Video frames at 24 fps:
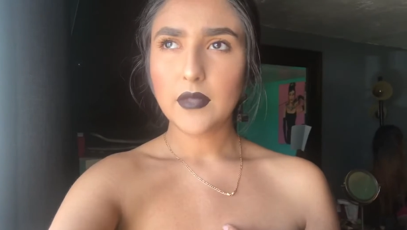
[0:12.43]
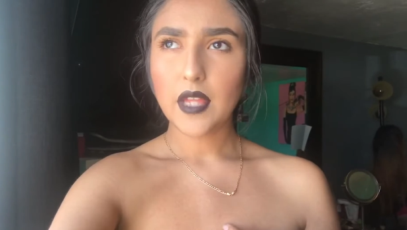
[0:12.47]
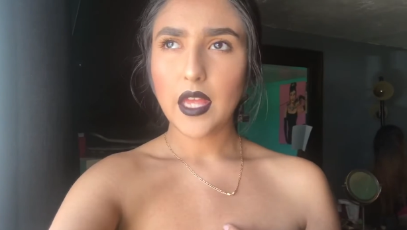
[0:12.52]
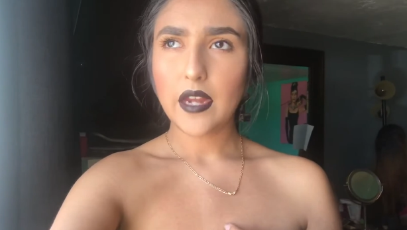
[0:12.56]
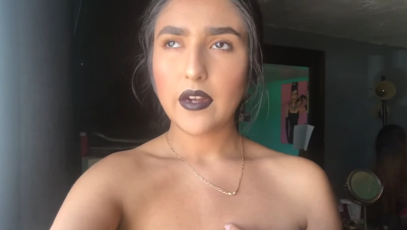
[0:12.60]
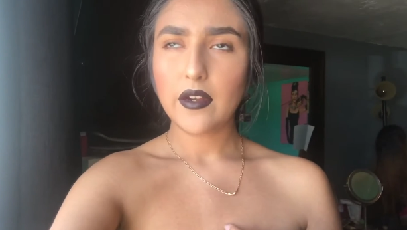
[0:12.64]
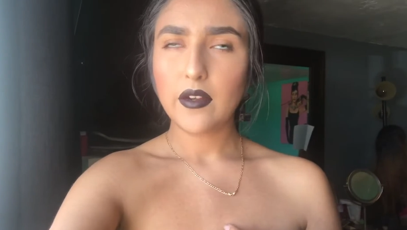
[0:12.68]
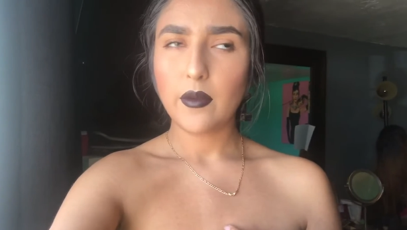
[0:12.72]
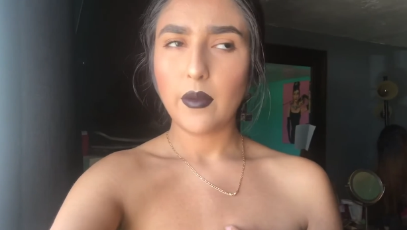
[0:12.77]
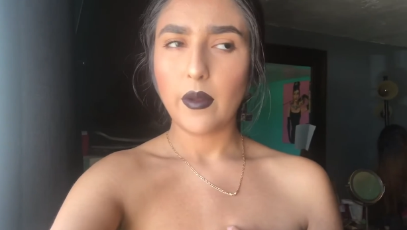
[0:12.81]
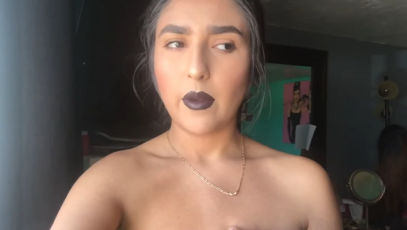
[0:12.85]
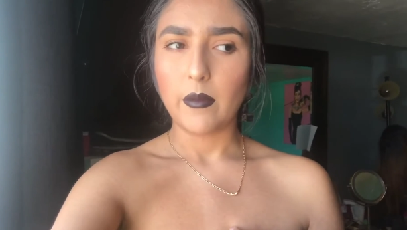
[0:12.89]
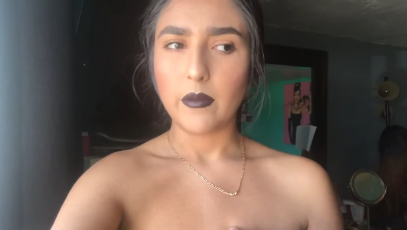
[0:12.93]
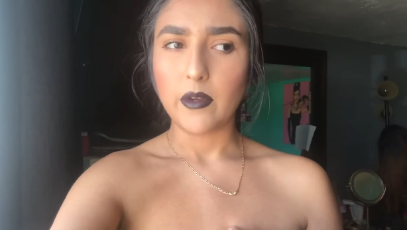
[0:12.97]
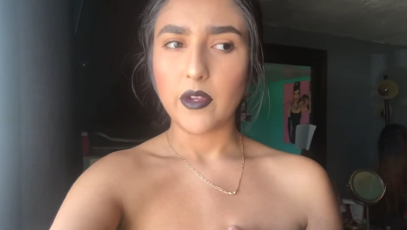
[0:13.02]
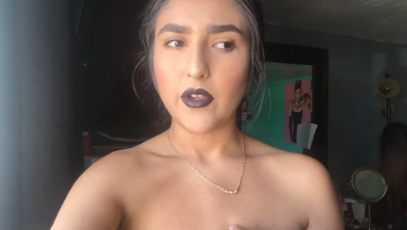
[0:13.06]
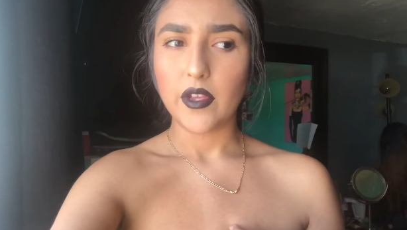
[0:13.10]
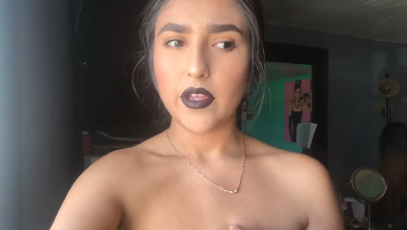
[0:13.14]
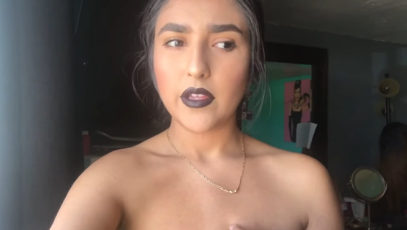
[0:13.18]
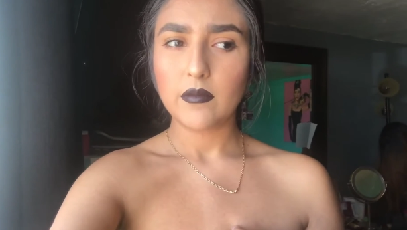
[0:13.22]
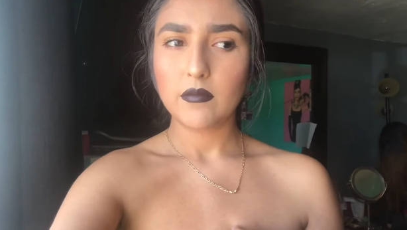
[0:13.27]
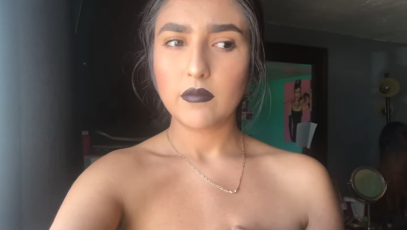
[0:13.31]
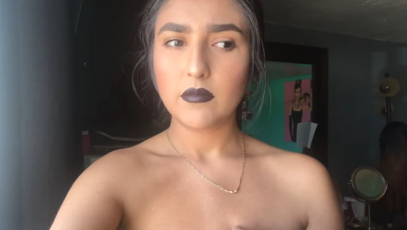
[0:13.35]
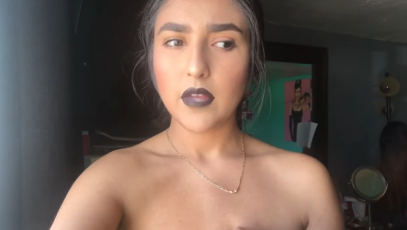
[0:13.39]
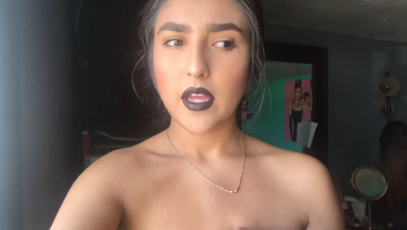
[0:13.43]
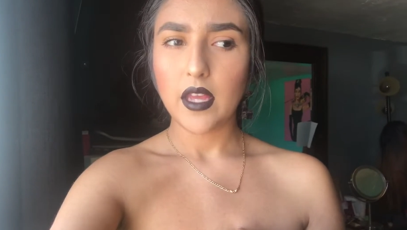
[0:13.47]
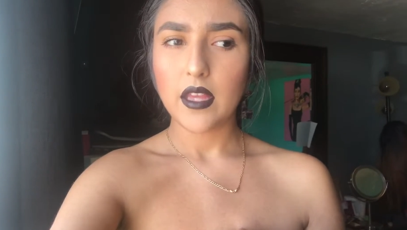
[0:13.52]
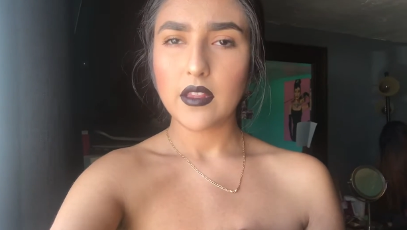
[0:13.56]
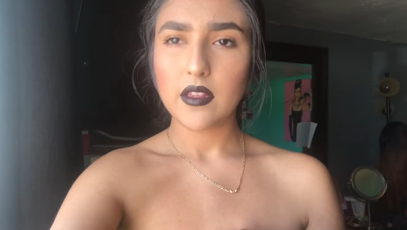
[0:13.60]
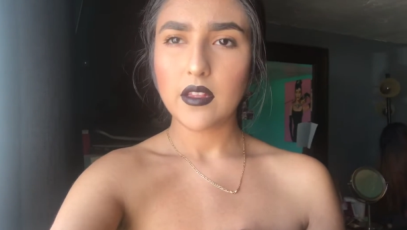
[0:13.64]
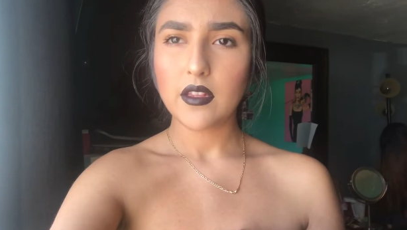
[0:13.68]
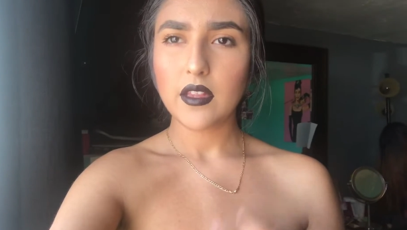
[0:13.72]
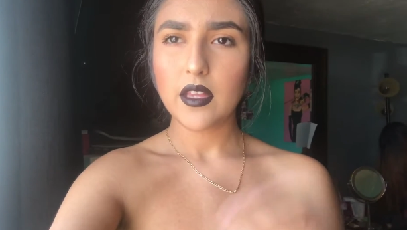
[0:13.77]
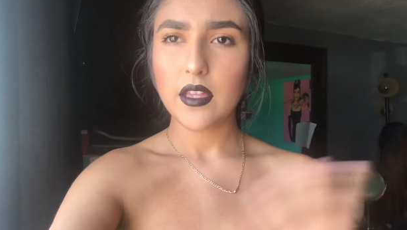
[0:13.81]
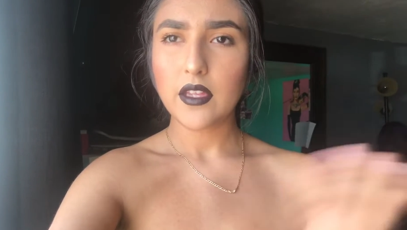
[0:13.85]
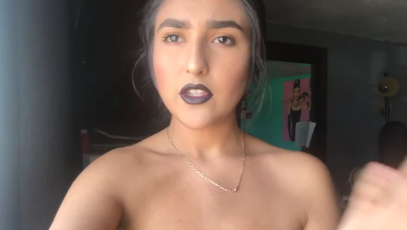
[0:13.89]
I don't know what I'm doing. I
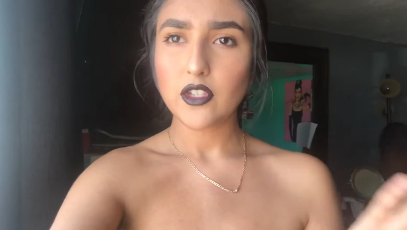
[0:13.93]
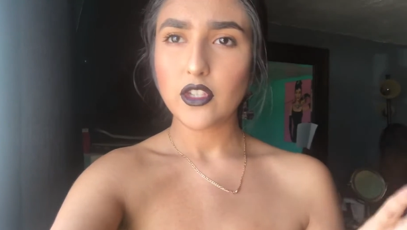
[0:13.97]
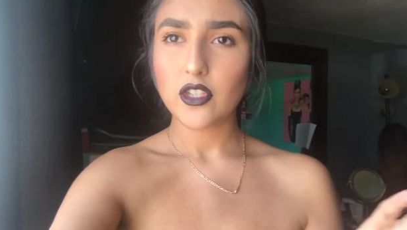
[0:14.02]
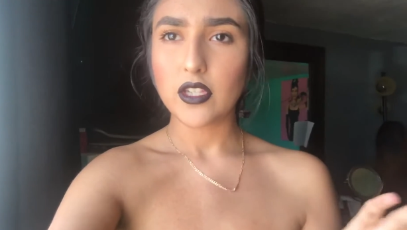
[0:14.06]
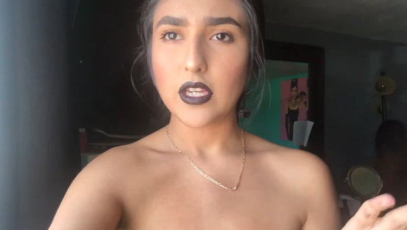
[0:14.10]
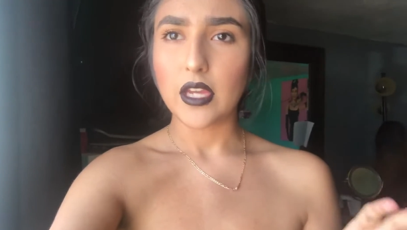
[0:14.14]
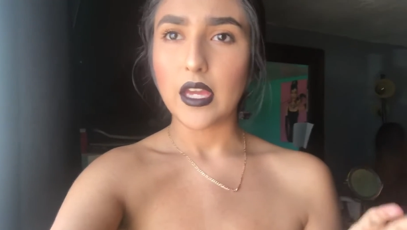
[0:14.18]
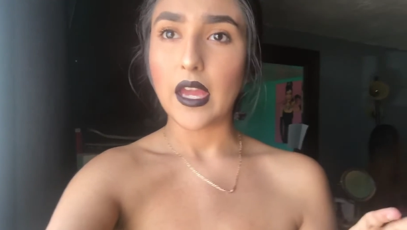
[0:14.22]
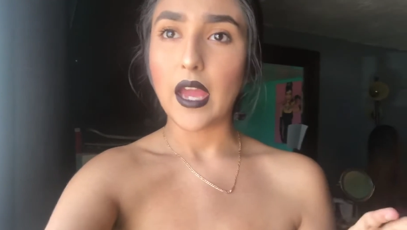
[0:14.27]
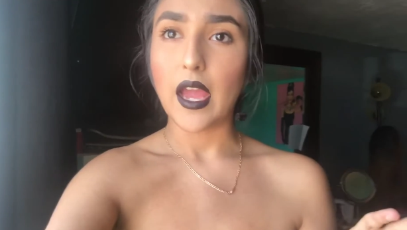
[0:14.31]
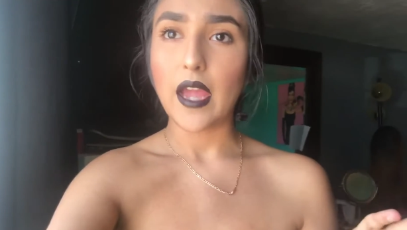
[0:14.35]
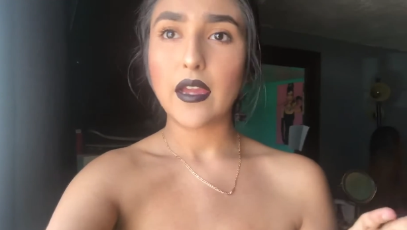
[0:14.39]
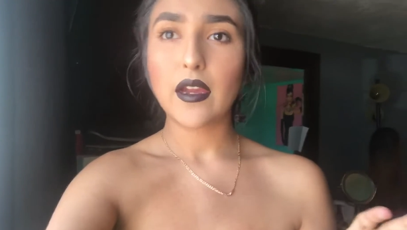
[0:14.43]
look like shit.